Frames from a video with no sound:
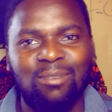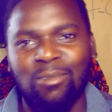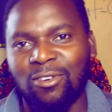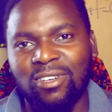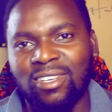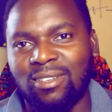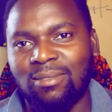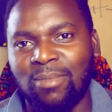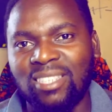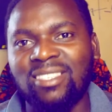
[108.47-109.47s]
and molding.
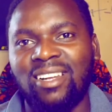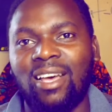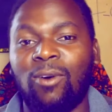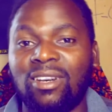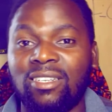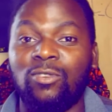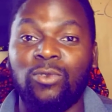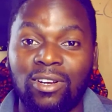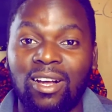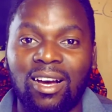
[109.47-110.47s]
Basically, I wanted
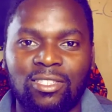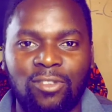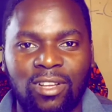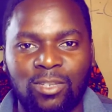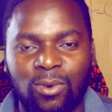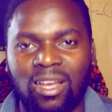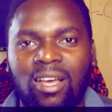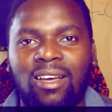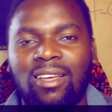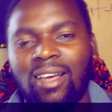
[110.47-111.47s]
real art, so that's why